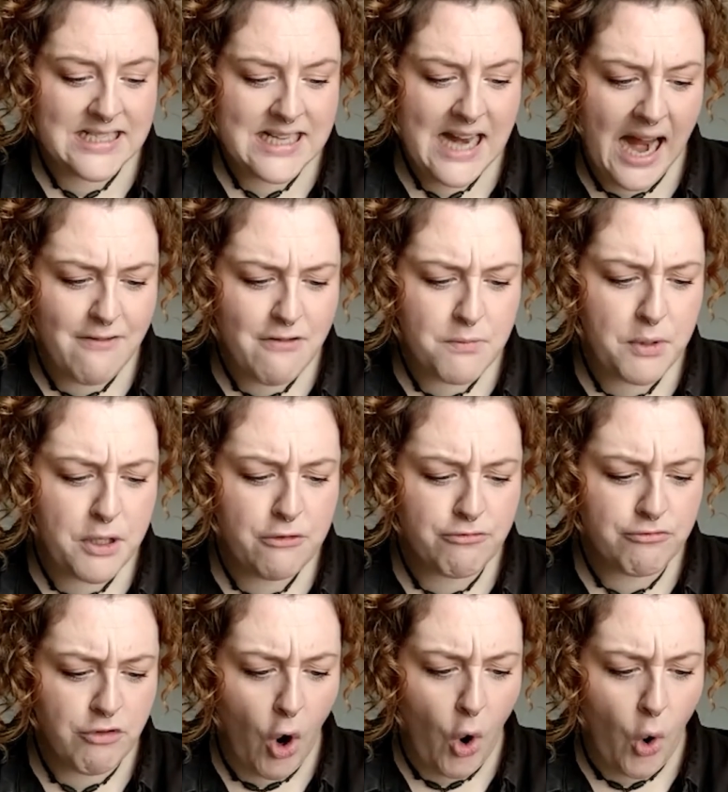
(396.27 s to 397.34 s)
terrible
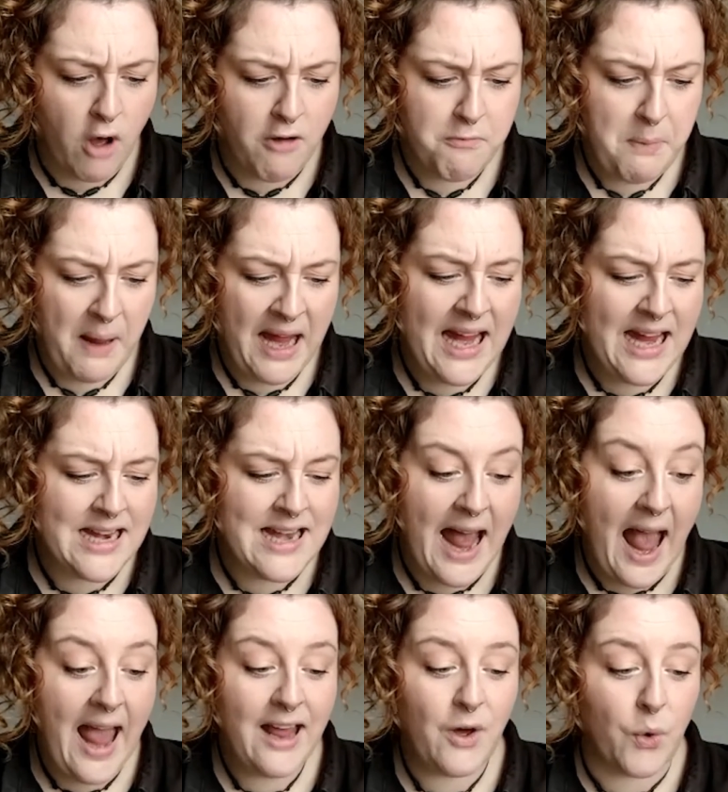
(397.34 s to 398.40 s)
roar of pain
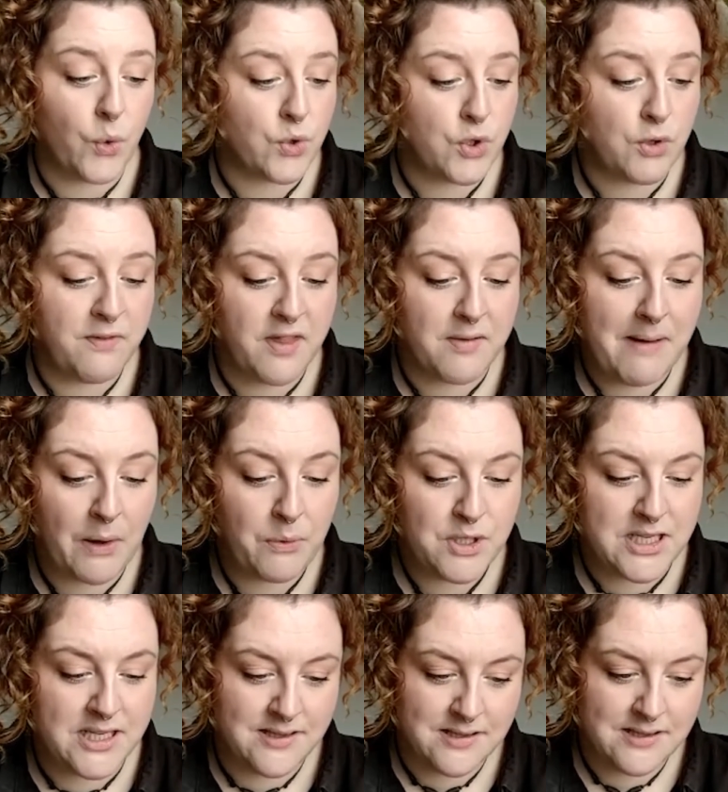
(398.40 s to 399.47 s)
echoed over the
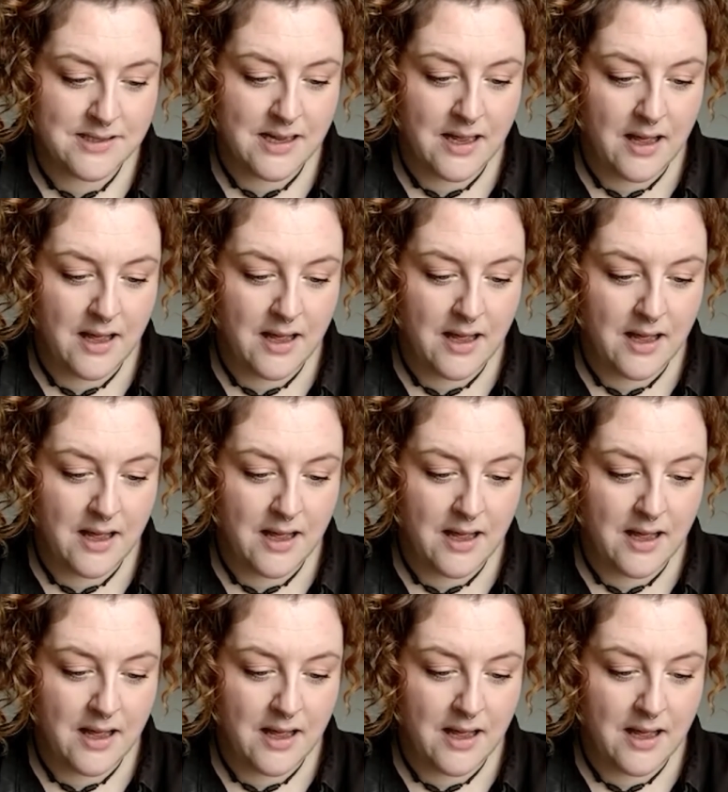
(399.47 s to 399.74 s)
mountains.